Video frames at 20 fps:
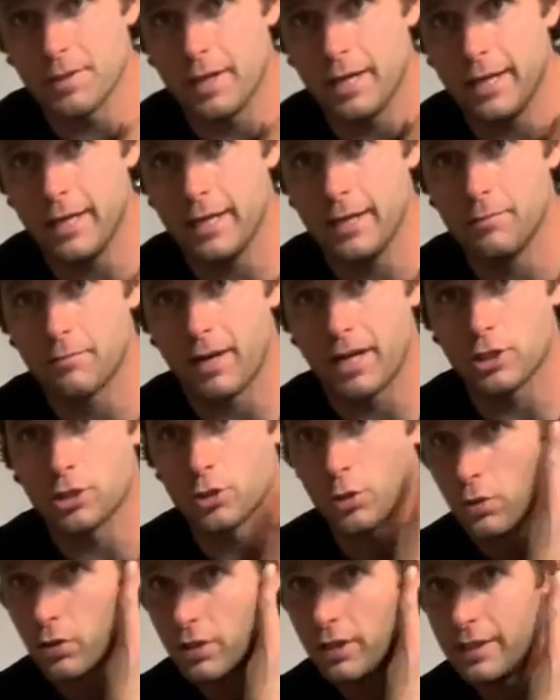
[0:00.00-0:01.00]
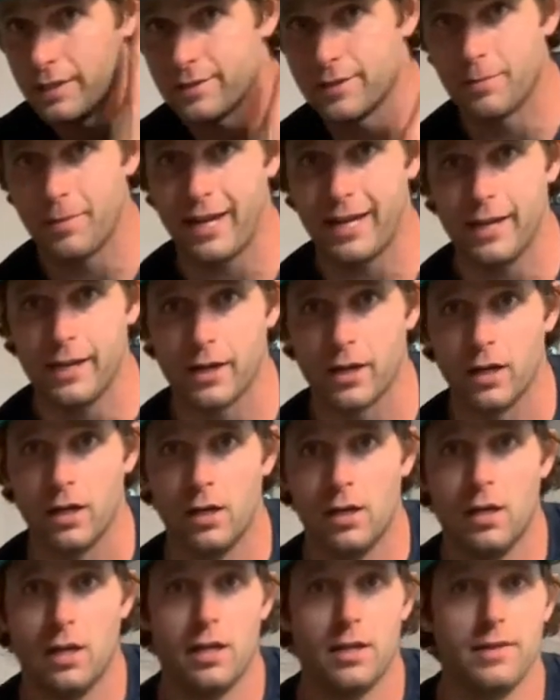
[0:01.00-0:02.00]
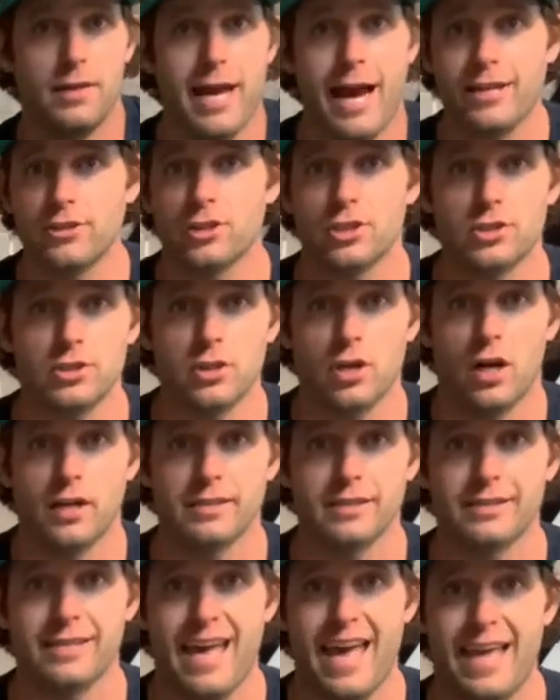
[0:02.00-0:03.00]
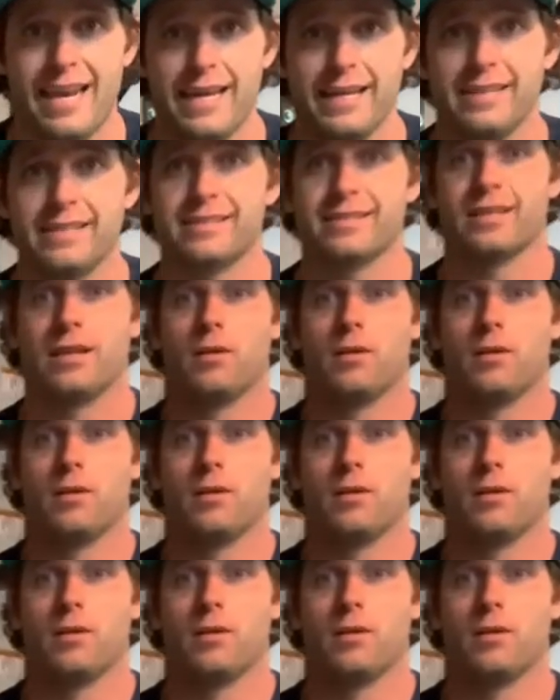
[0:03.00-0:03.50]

in my shoulder is to my ear. That just causes headaches,